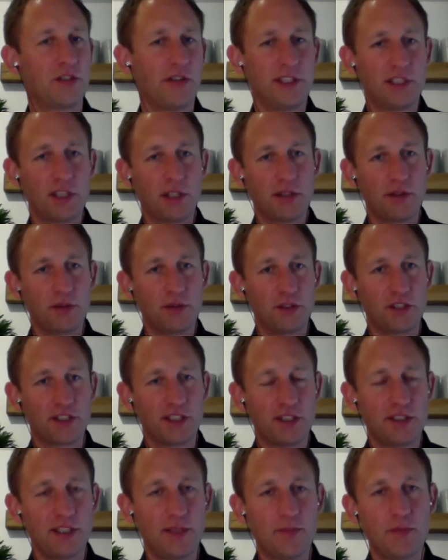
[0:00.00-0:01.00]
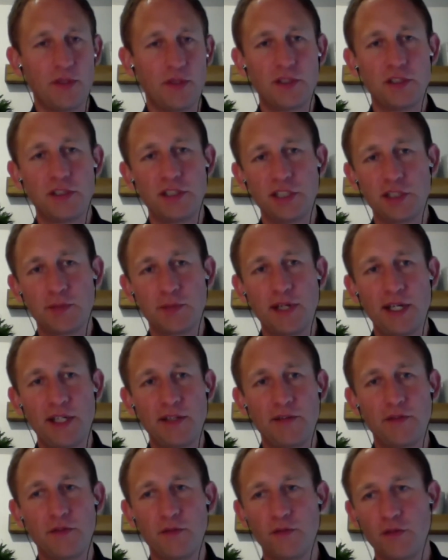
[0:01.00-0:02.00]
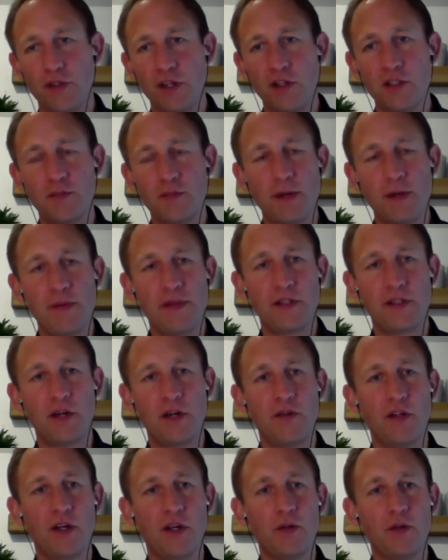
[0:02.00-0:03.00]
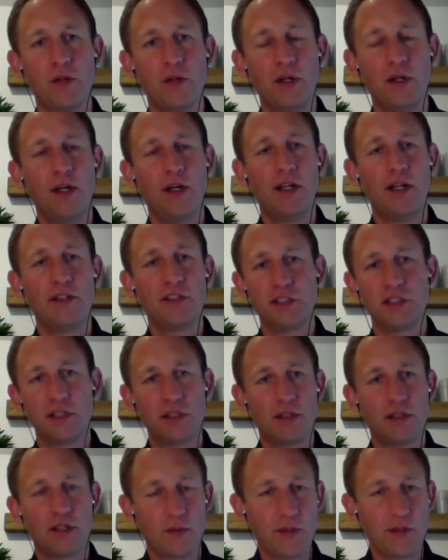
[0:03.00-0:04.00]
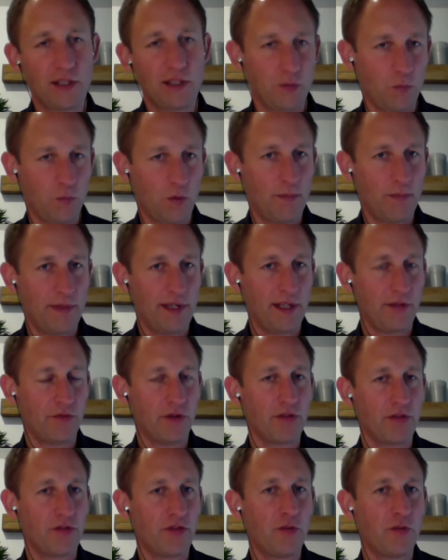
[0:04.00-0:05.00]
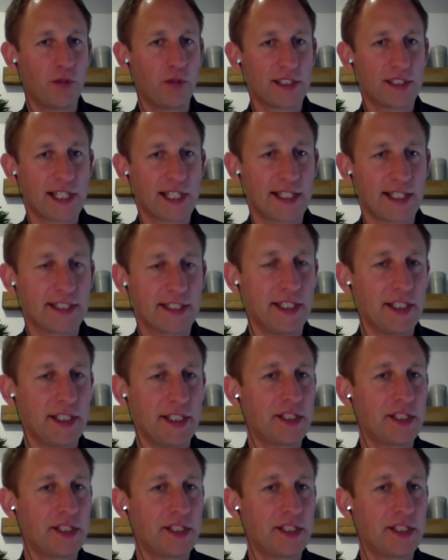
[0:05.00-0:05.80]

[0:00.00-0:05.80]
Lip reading: Sian, to cut in, but just explain for those maybe that don't know, just a quick 1 minute run through of what a SAS is.